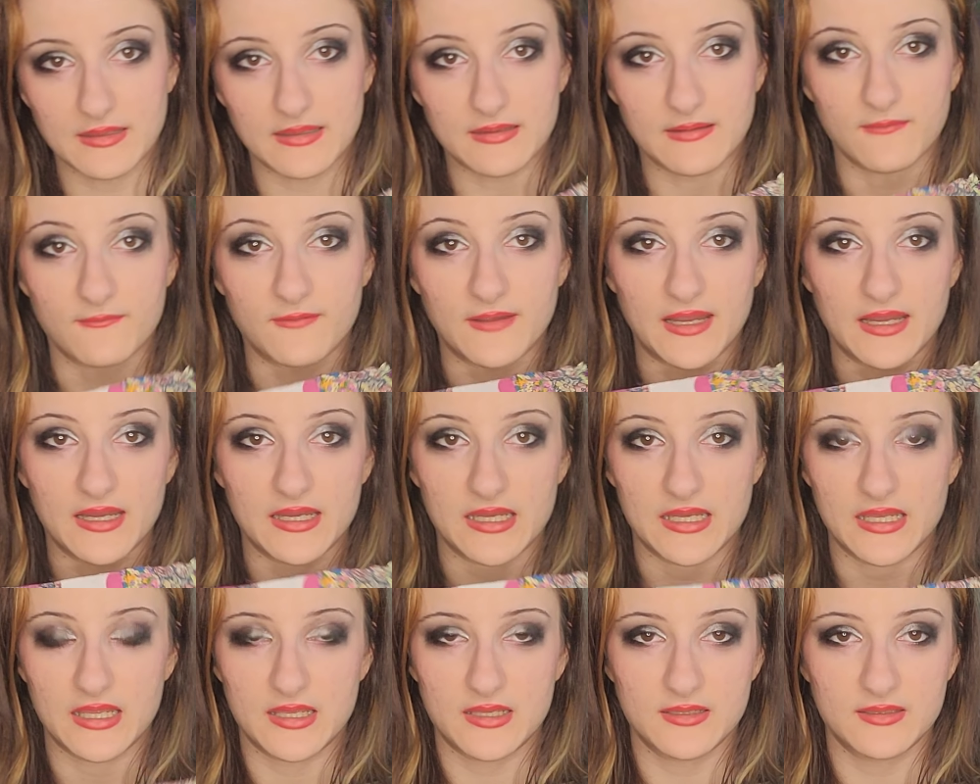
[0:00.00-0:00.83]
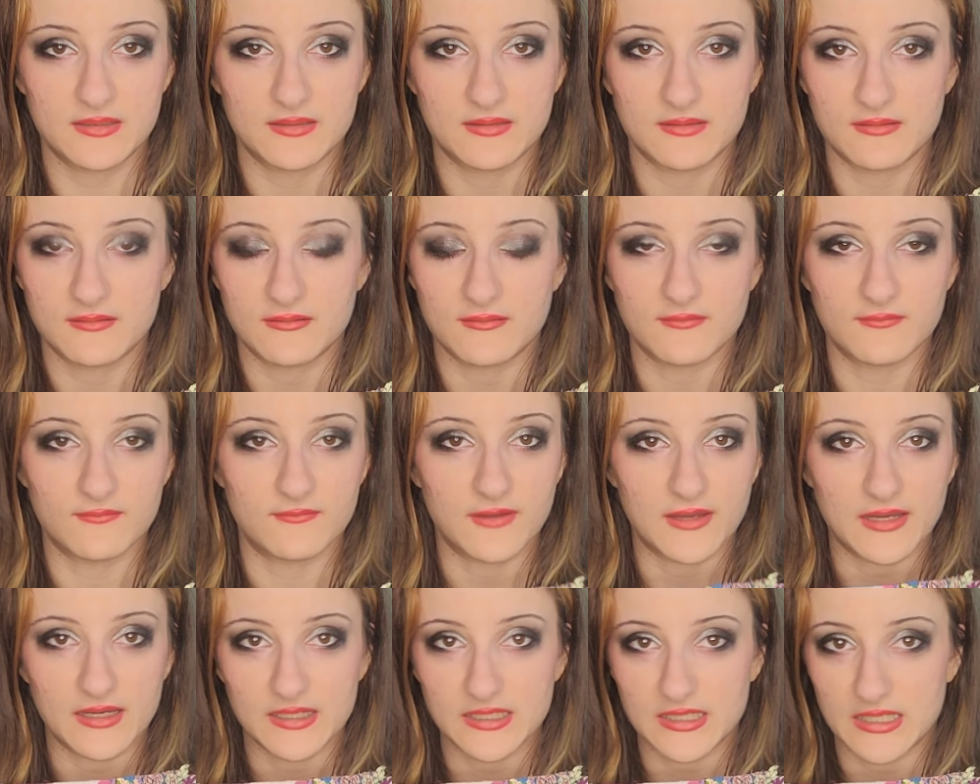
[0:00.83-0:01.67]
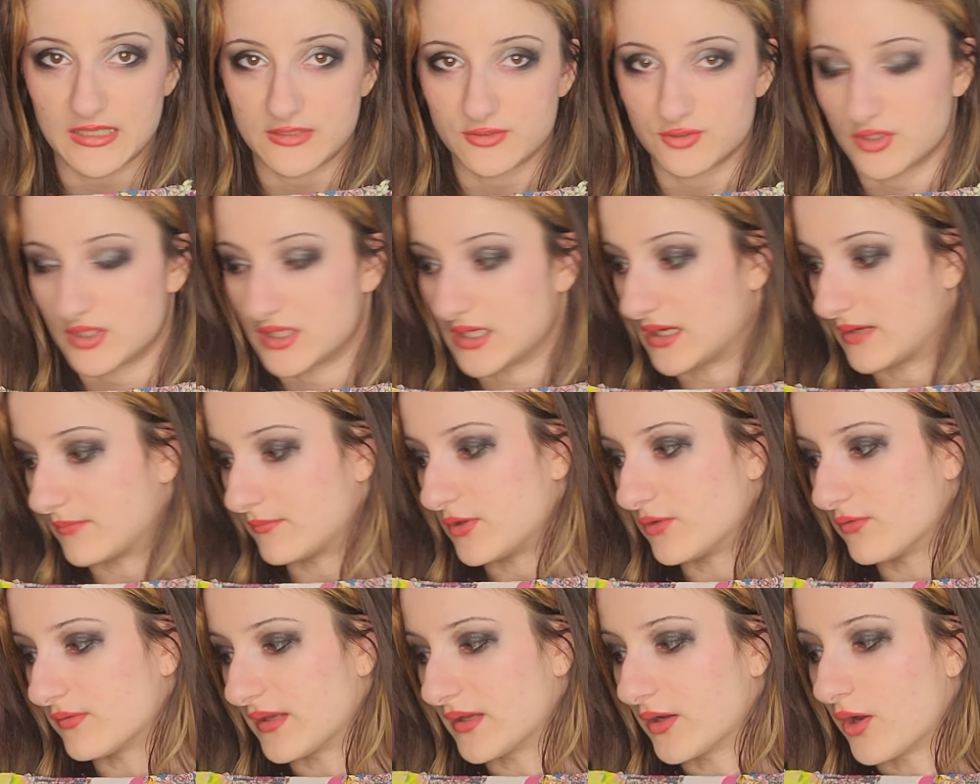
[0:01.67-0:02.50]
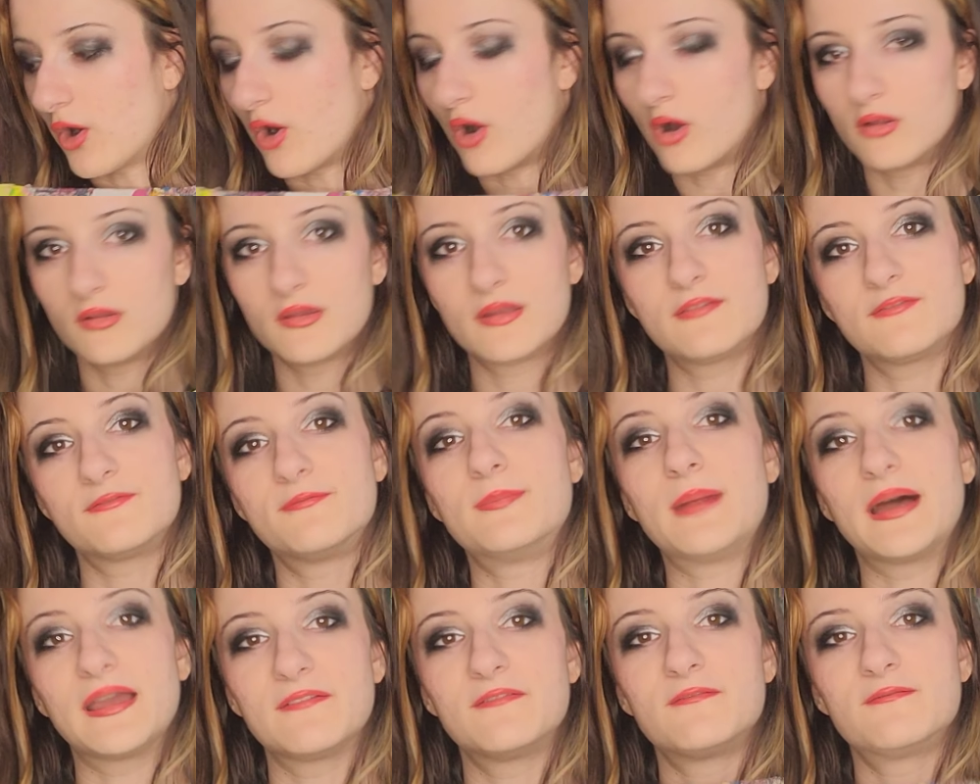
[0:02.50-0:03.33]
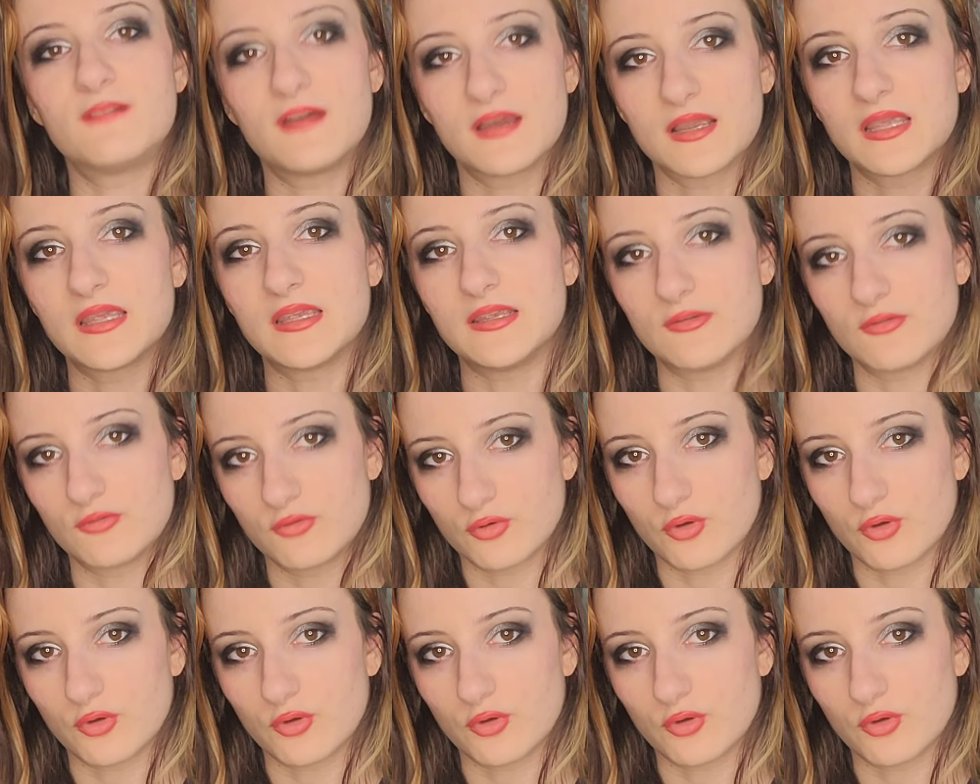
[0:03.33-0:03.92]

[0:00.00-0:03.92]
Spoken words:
It's very, very intricate. I'm using all of my fucking